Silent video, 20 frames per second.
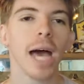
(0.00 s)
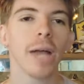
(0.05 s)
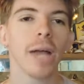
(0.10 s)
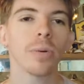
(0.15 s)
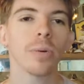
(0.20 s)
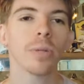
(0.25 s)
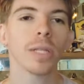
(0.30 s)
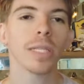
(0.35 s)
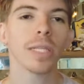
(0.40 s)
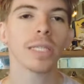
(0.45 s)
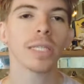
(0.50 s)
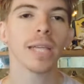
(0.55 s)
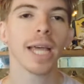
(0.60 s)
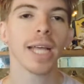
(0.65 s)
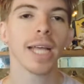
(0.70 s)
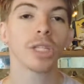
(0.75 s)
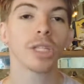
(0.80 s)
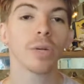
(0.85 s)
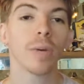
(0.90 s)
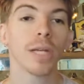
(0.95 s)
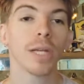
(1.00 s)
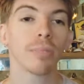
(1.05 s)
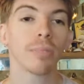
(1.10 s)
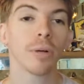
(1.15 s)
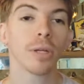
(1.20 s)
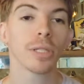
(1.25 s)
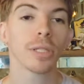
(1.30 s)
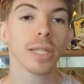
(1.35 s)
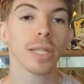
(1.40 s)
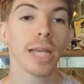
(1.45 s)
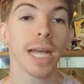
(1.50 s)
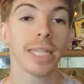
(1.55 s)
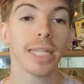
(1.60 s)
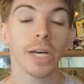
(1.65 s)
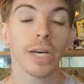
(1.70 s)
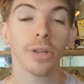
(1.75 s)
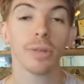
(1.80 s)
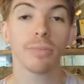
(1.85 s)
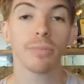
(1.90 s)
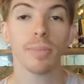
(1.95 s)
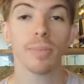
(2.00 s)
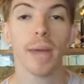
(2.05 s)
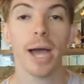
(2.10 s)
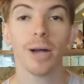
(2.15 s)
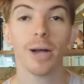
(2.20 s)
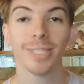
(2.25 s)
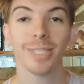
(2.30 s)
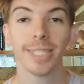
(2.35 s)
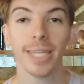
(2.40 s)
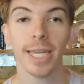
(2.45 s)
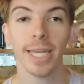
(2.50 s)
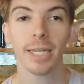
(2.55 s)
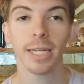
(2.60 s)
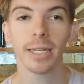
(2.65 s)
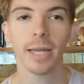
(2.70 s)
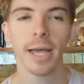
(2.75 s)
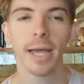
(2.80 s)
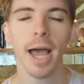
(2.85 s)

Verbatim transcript: don't listen to HOAs personally. I tell them to pound sand.